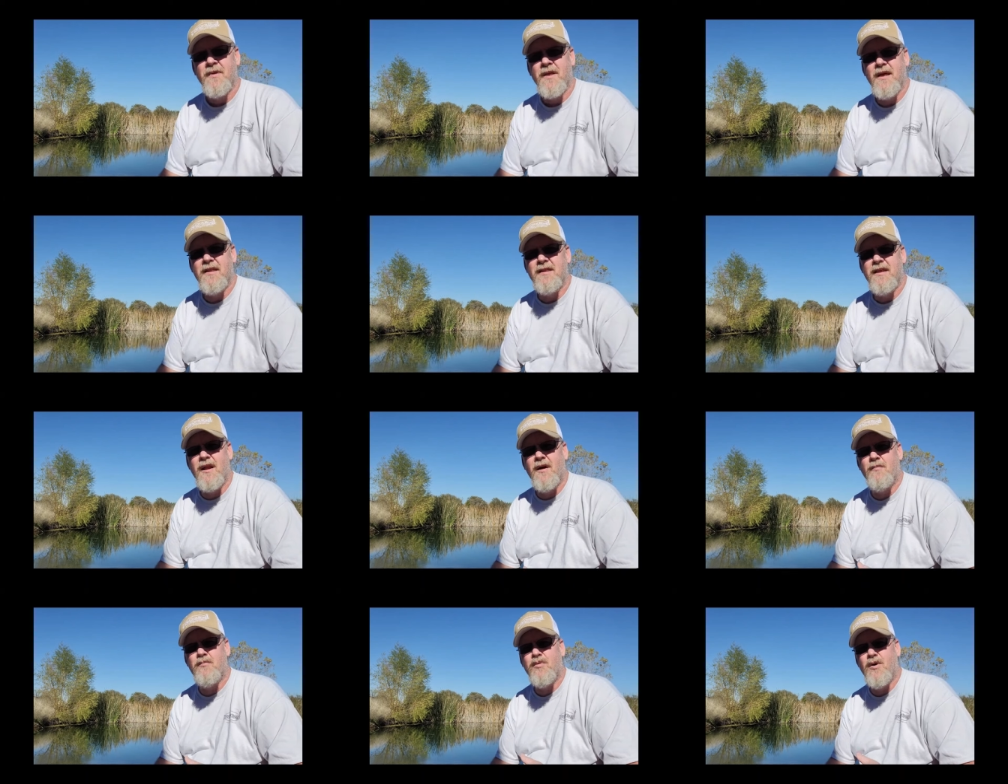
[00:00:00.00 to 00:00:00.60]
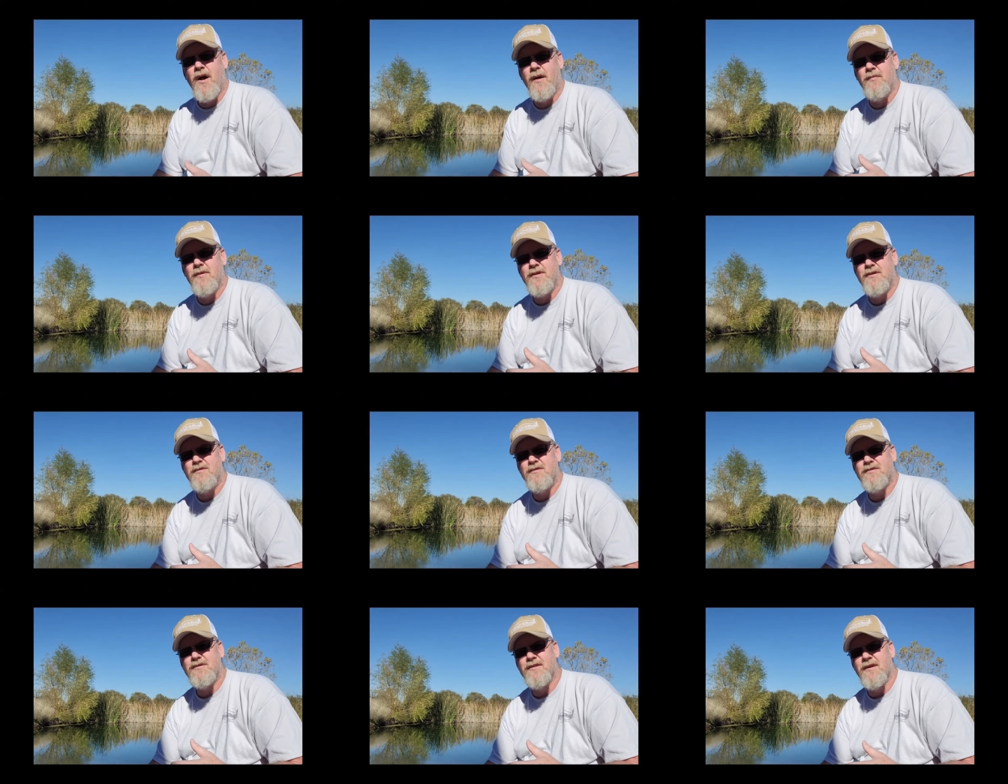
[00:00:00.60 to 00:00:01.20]
And then I'll probably
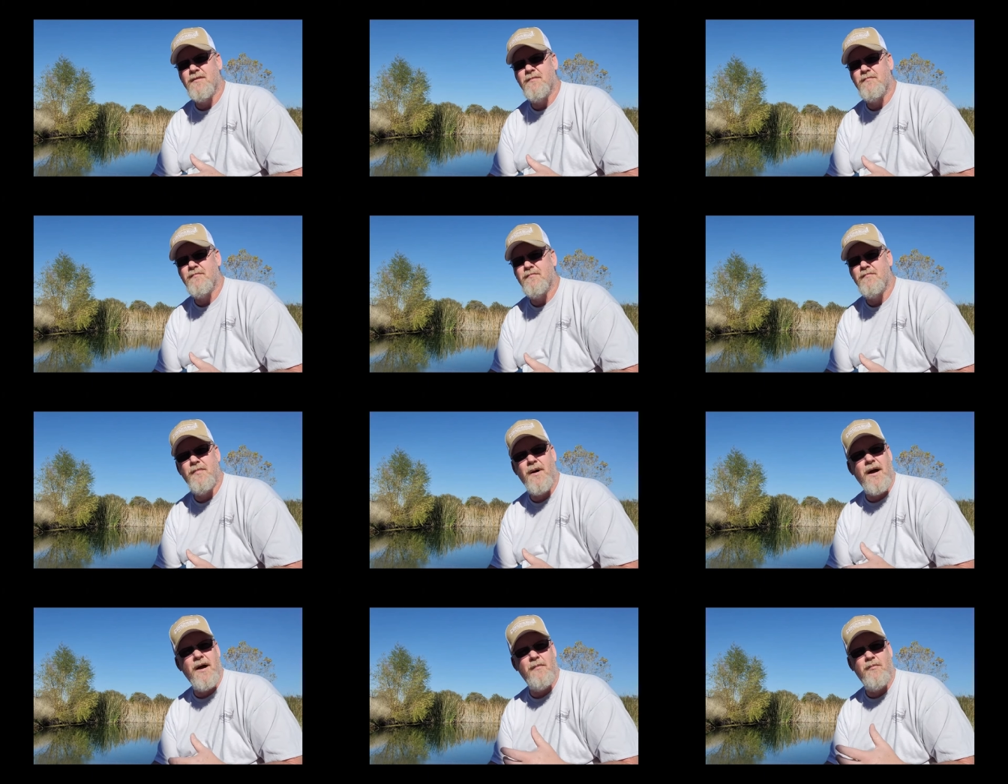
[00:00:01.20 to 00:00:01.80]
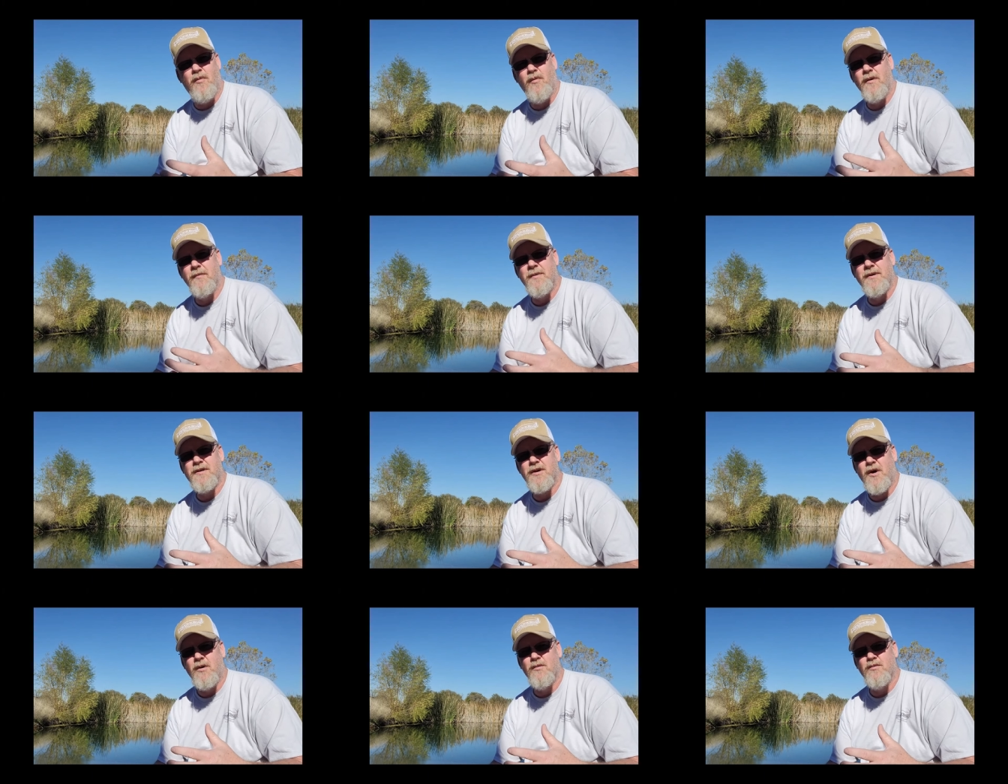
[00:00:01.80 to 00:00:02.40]
do some by
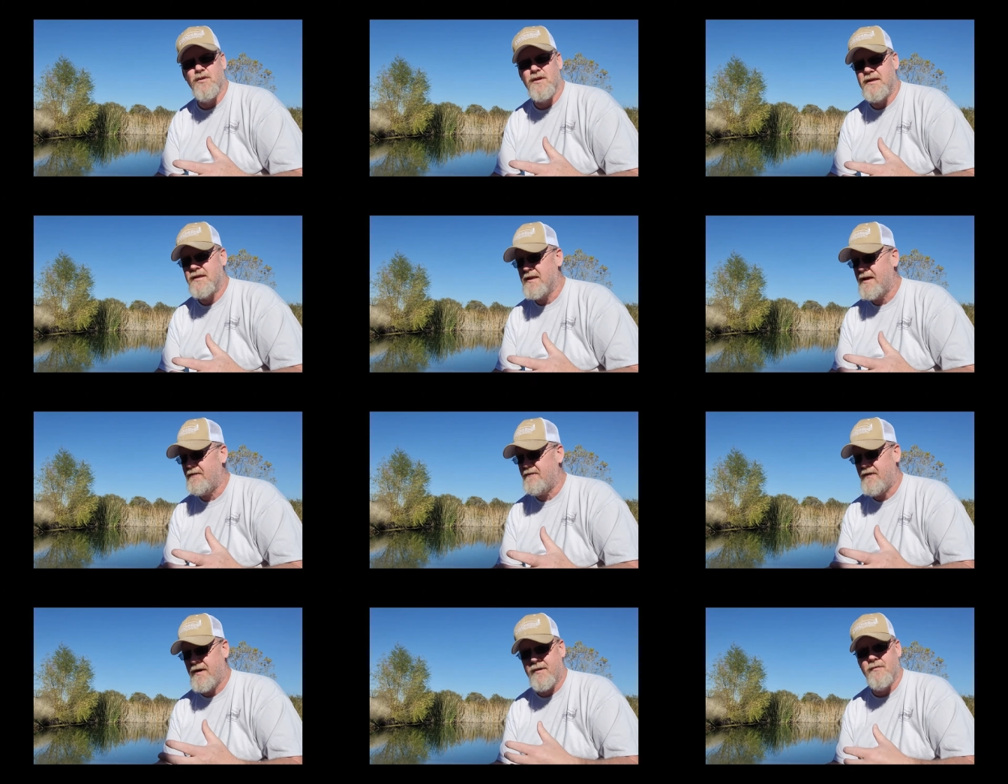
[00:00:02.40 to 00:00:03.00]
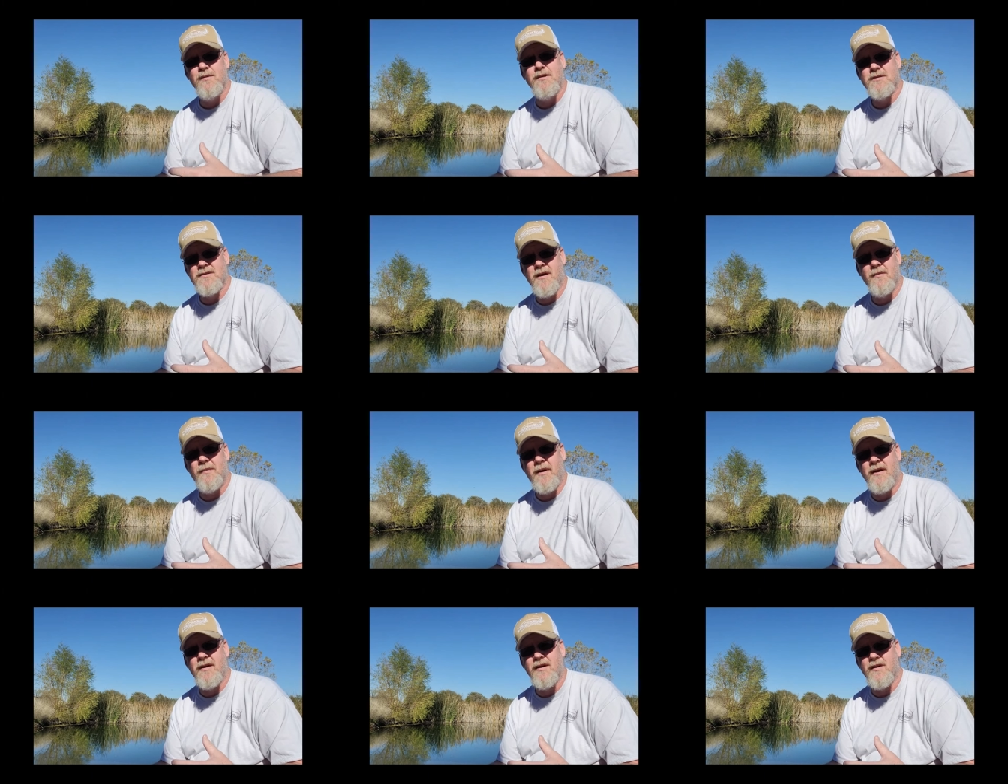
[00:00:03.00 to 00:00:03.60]
appointment only, let families
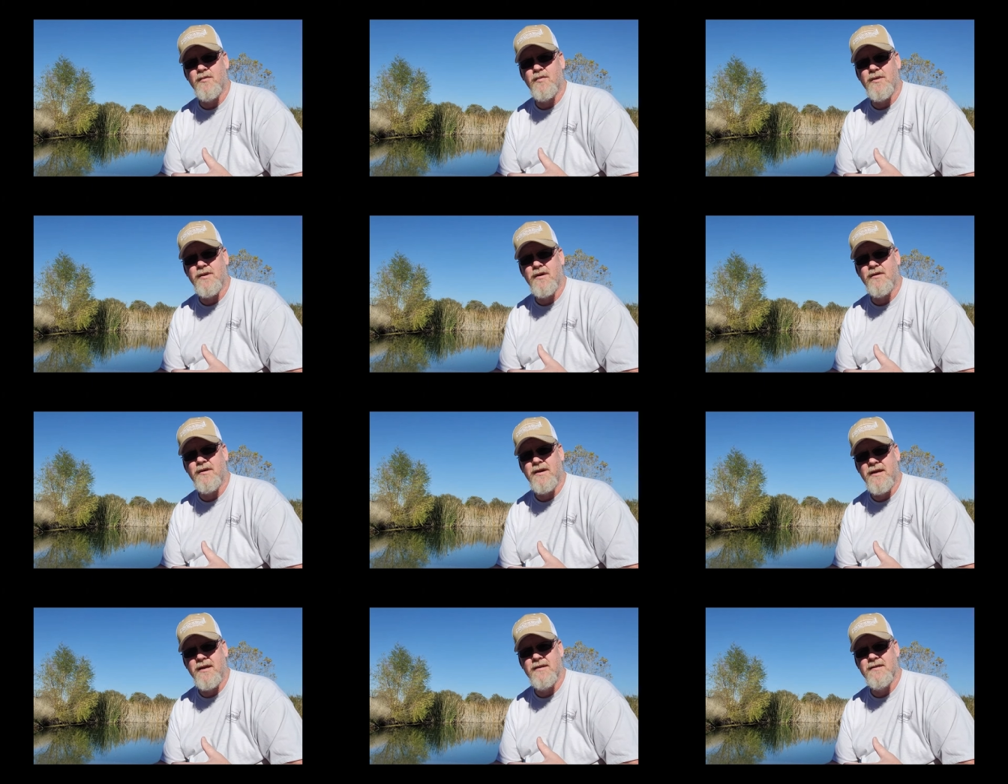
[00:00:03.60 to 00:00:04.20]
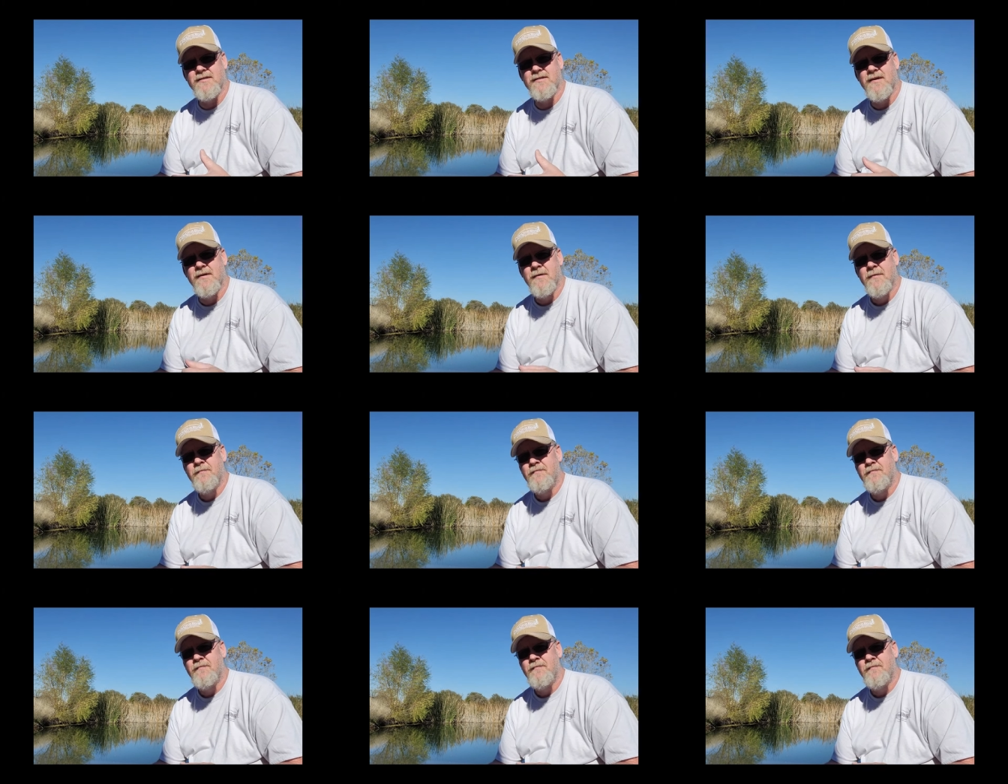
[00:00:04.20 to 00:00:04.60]
come out here with their kids.